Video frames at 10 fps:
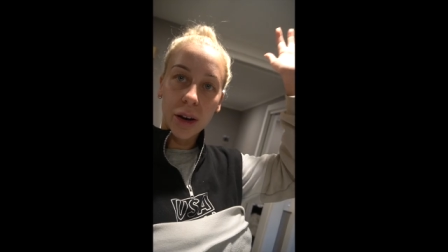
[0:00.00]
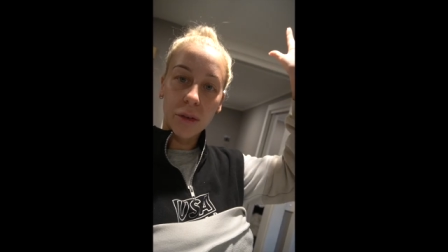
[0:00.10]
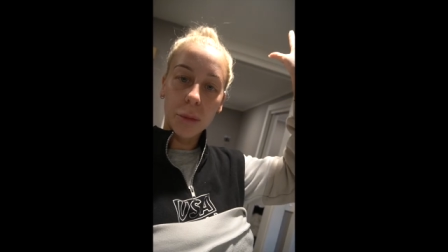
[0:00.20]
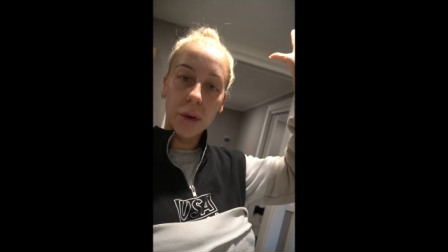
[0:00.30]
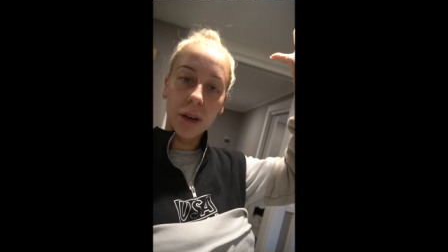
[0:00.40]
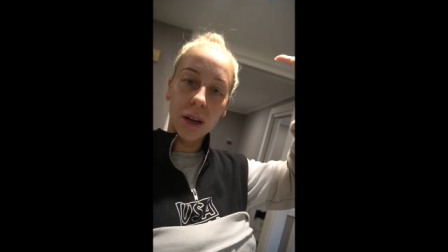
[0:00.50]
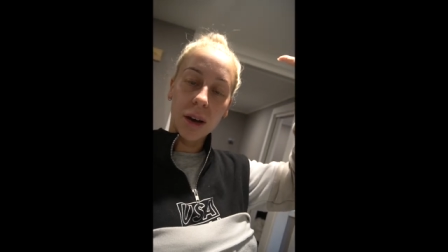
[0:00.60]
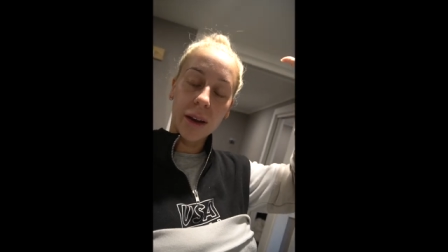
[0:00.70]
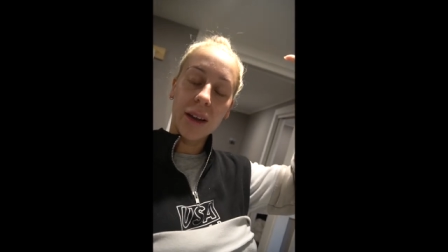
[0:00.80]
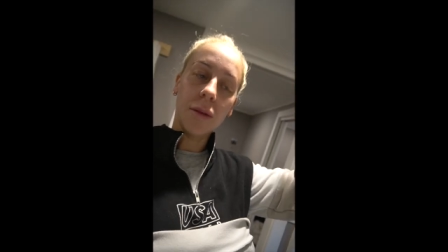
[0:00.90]
everybody,
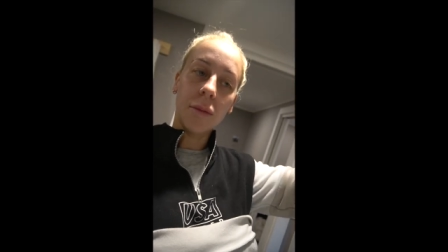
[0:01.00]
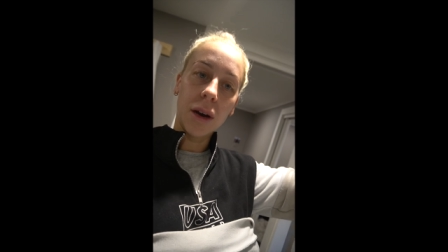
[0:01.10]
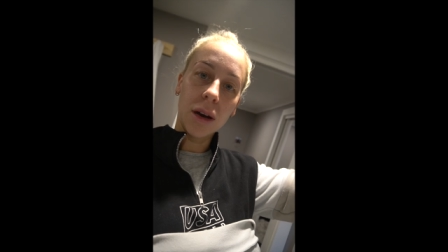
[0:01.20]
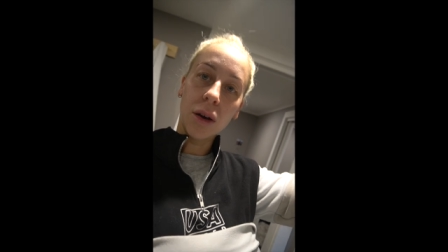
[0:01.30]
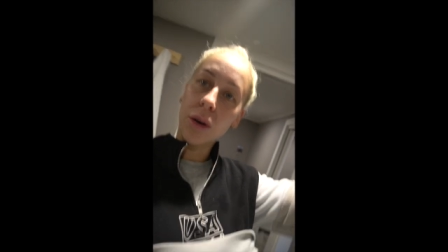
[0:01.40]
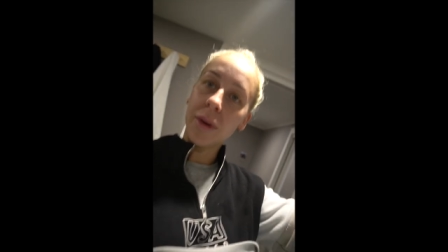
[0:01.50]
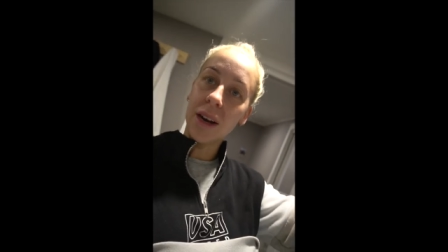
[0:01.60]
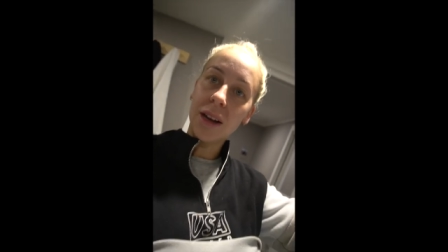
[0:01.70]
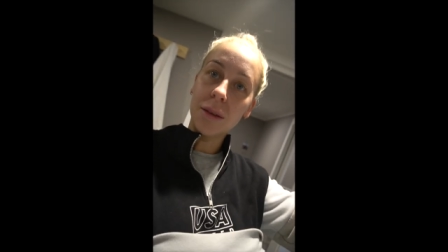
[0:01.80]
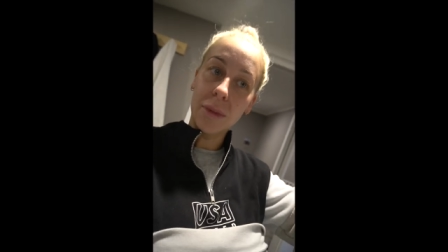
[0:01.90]
I am a hot
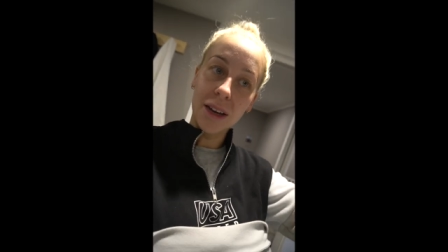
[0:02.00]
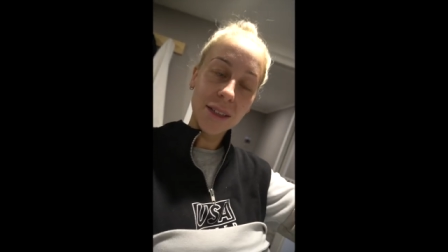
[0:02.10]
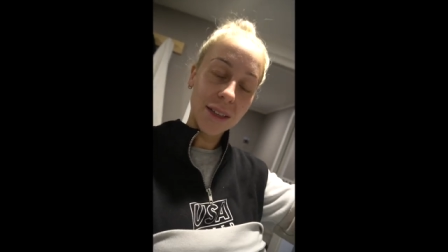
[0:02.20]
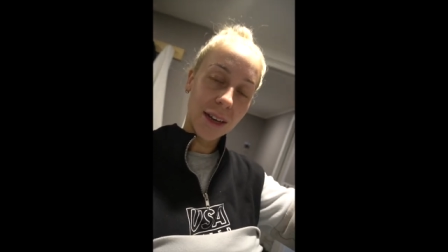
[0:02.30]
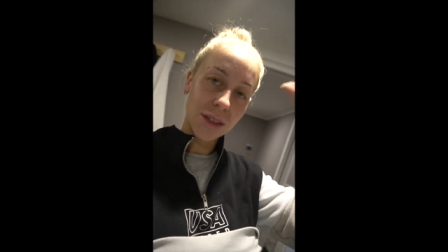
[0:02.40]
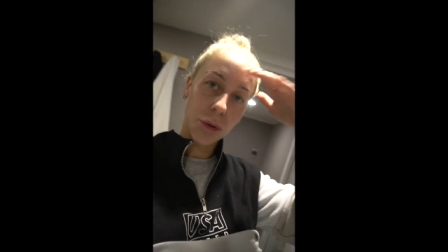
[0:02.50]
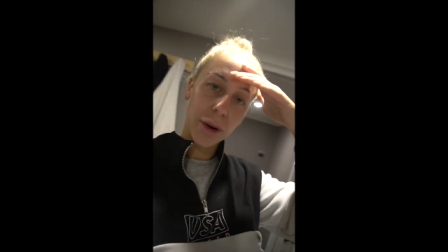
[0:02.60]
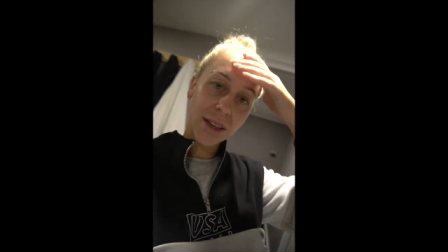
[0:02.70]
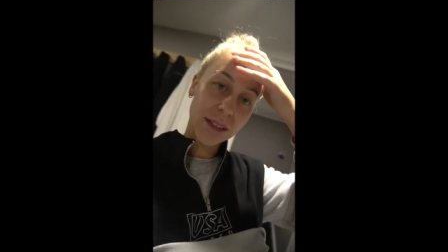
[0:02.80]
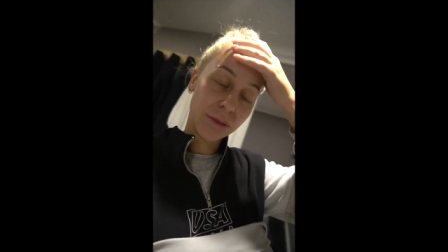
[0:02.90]
mess as
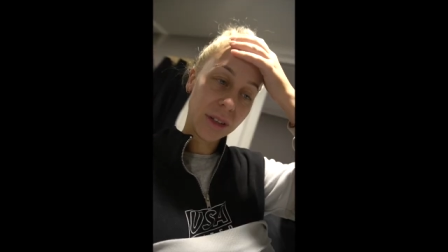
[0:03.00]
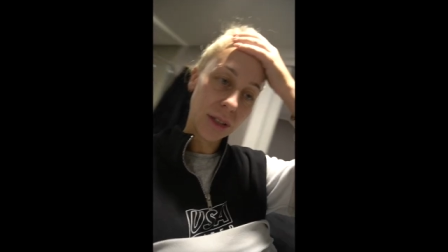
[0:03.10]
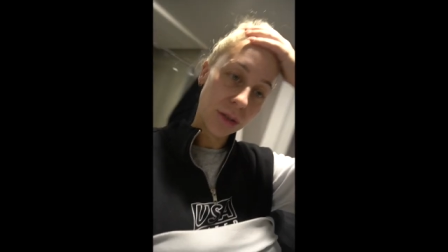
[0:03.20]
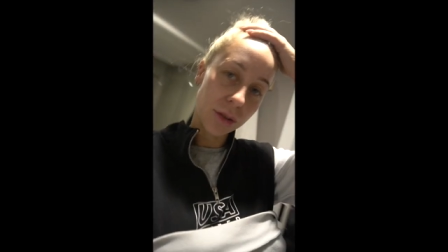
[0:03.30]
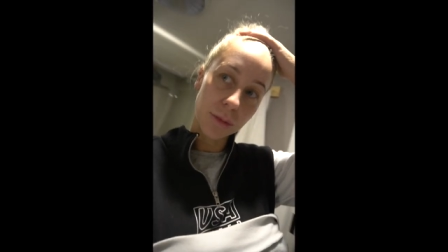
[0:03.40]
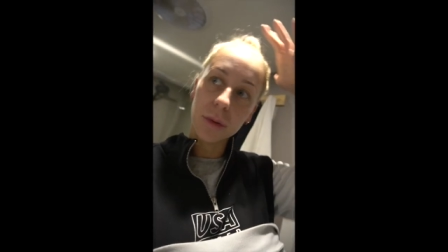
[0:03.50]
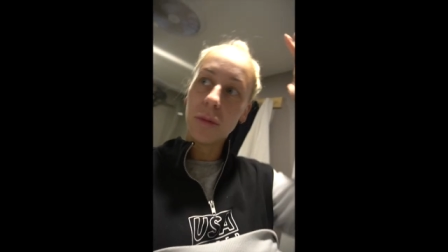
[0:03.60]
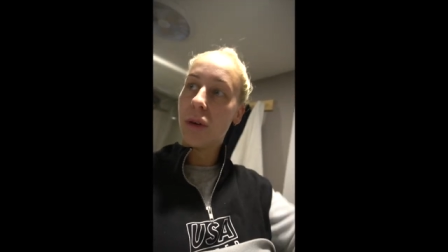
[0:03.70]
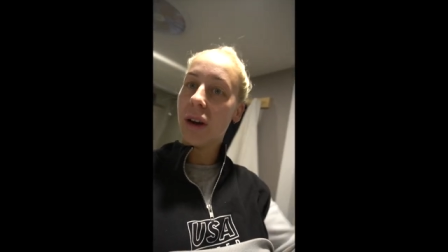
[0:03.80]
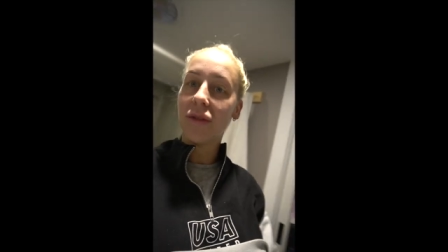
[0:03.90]
always. I really should put
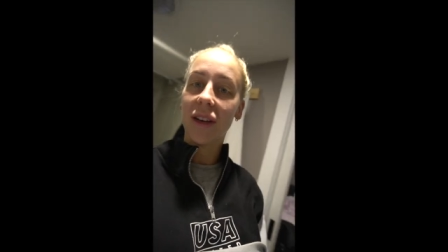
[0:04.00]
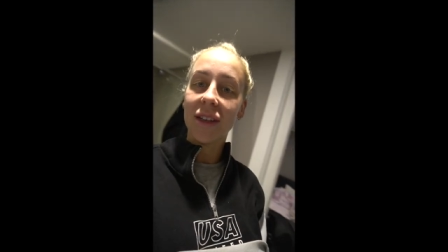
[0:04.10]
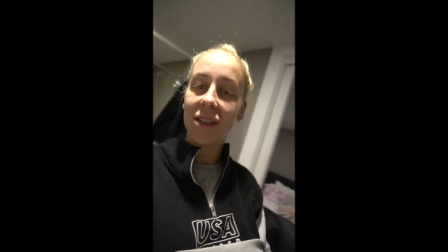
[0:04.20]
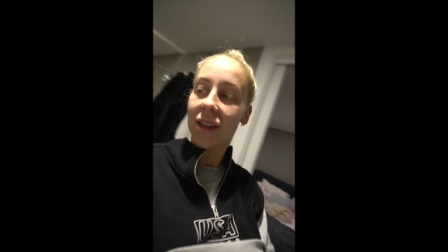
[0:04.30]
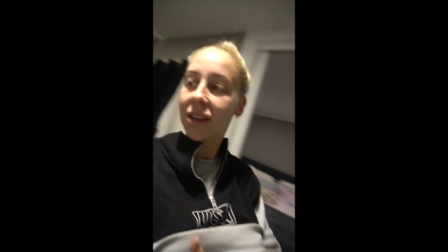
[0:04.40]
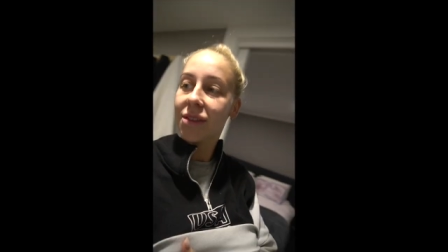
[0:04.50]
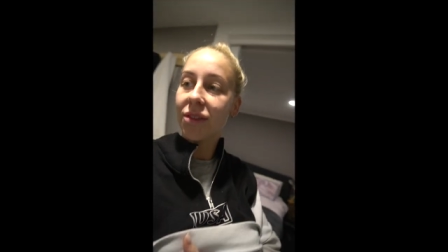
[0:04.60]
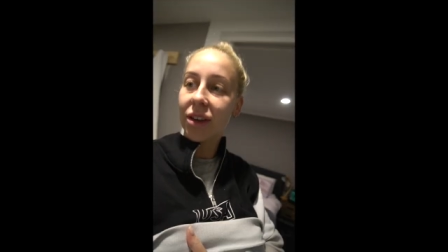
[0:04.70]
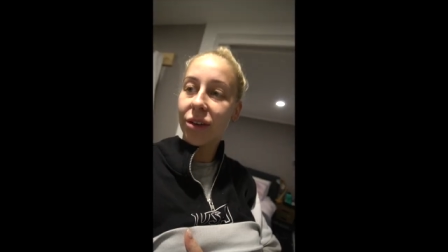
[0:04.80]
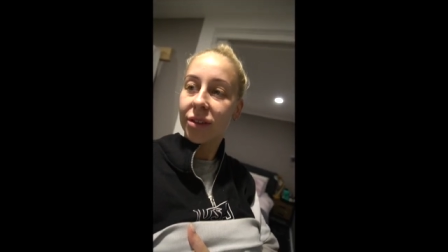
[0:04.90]
more effort into these
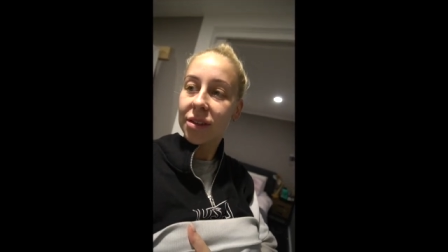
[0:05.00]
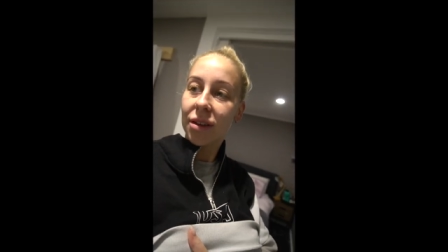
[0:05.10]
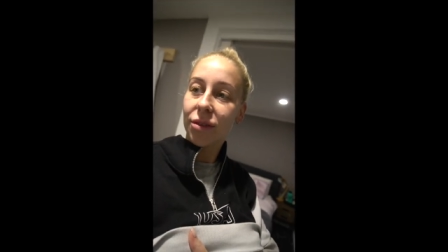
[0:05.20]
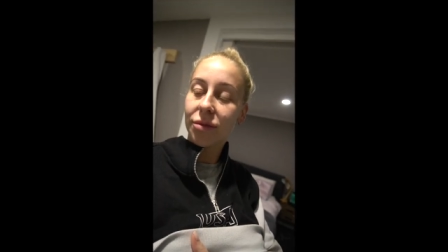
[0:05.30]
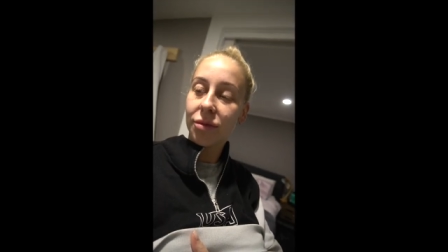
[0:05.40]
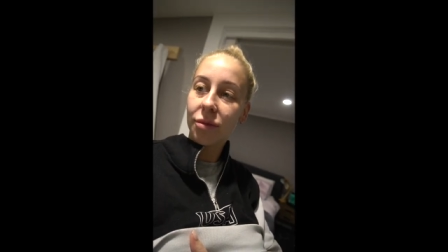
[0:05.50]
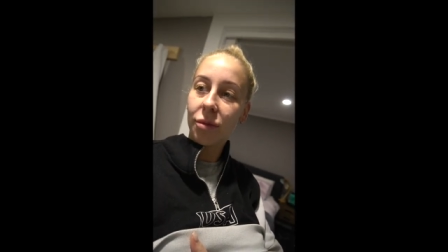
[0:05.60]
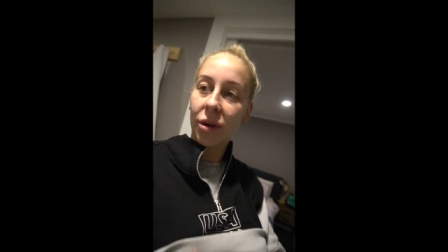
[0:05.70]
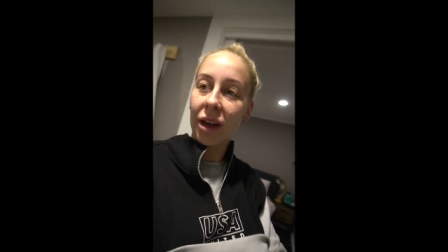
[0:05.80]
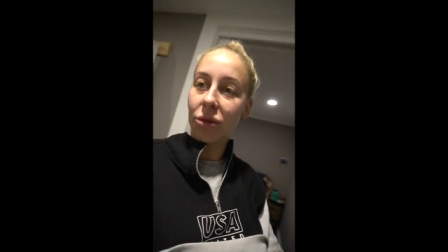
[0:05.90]
videos of
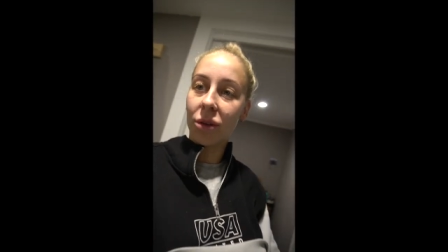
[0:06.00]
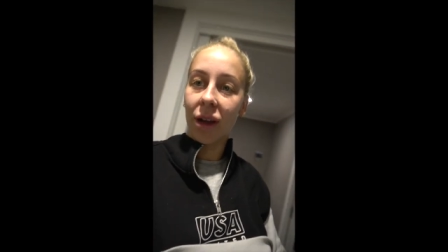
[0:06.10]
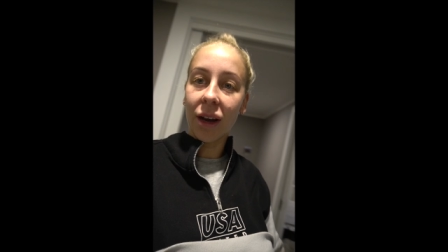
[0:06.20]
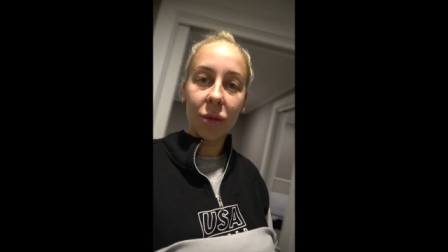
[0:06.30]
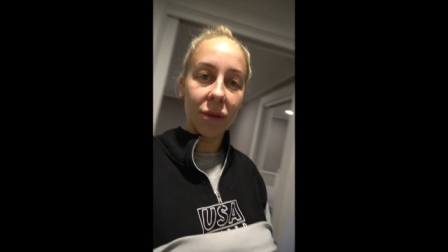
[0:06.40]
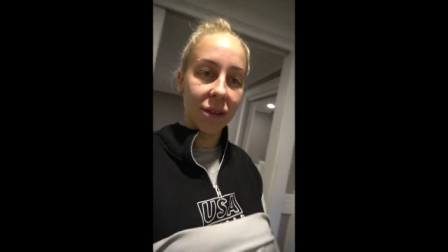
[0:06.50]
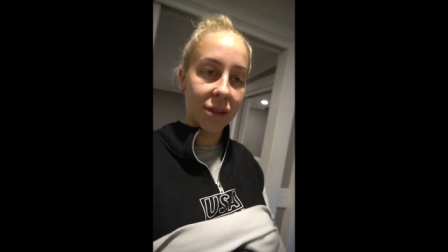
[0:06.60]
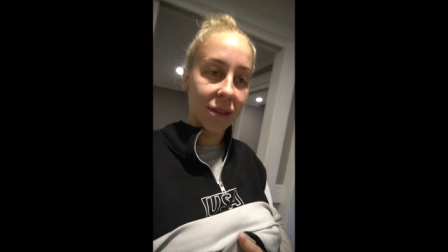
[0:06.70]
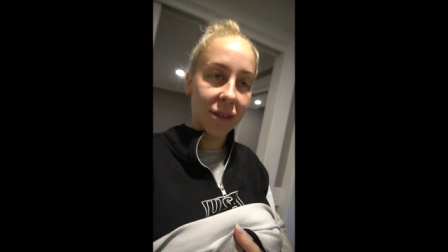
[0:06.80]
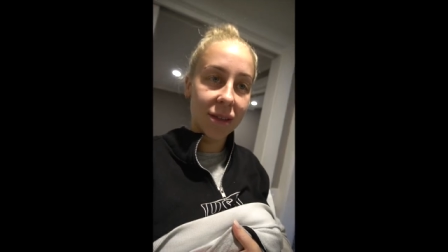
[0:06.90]
what I look like
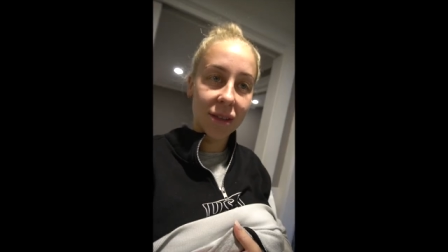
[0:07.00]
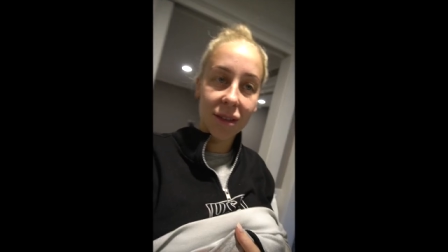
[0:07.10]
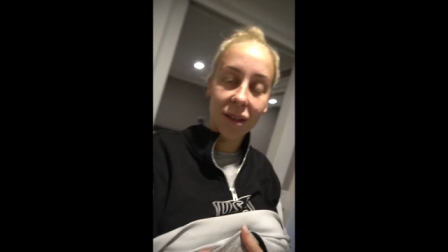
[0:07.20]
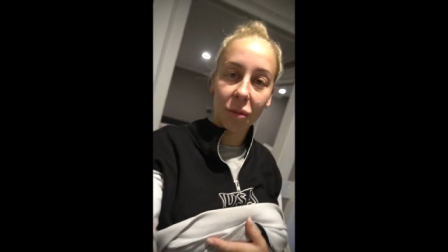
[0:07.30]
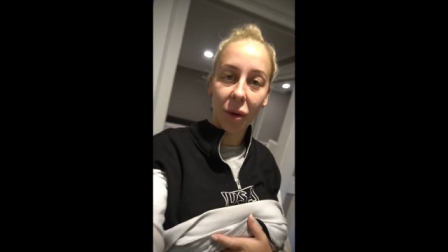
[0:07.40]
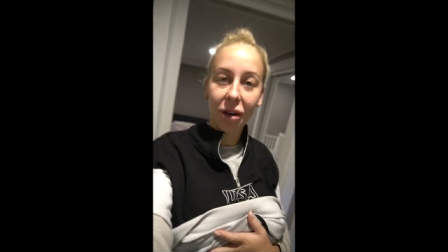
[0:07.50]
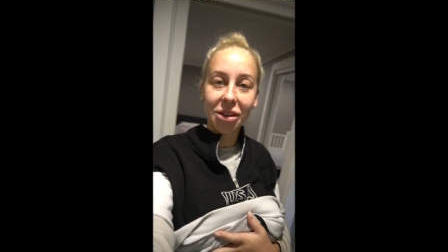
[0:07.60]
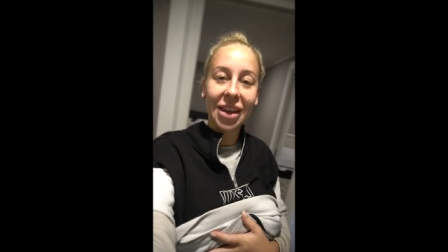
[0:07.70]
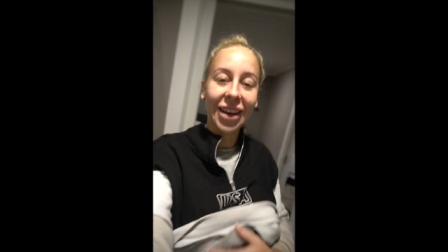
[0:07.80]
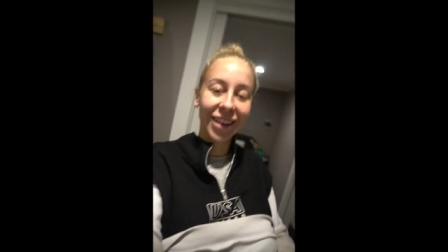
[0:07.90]
because it's embarrassing.